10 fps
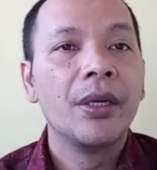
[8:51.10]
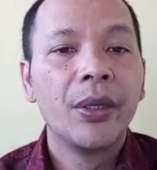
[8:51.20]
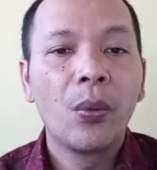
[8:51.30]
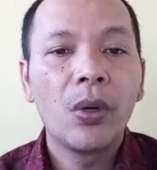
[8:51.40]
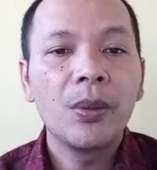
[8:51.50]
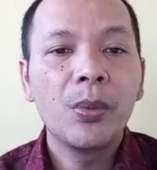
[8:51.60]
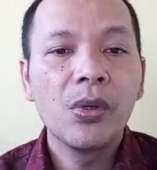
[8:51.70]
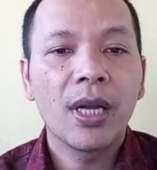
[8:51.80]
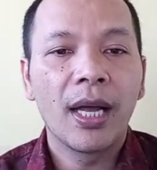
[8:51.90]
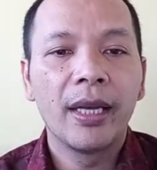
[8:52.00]
The word
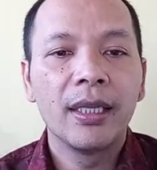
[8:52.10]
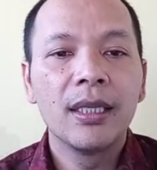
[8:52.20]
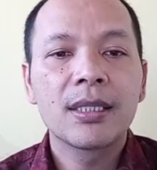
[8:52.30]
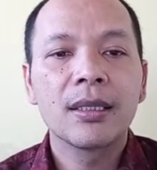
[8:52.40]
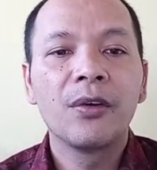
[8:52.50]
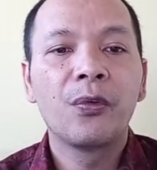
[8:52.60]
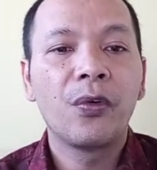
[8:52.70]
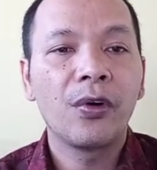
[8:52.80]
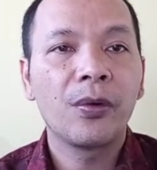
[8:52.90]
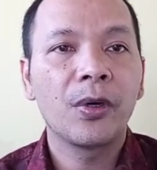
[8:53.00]
bukan is a
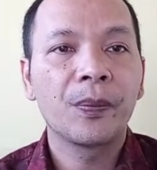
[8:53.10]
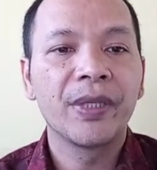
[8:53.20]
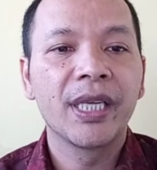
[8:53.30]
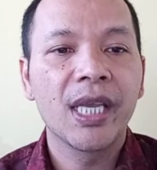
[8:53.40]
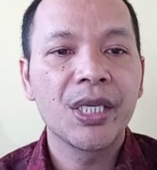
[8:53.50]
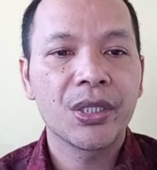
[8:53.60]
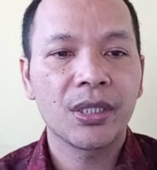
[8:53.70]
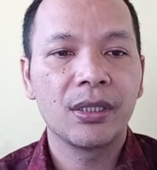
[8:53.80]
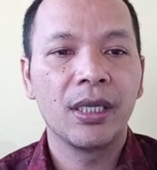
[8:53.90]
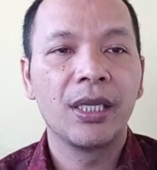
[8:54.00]
form of
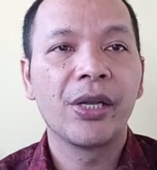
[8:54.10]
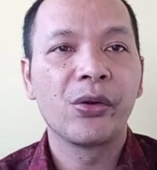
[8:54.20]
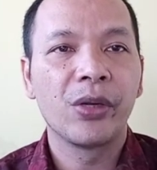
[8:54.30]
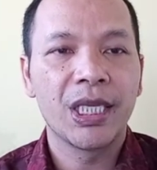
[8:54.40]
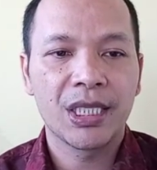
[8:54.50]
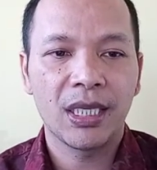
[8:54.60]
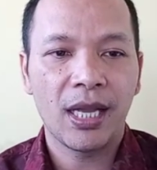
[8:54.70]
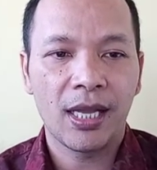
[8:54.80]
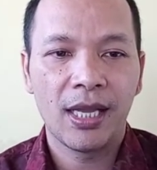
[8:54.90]
negation in Indonesia.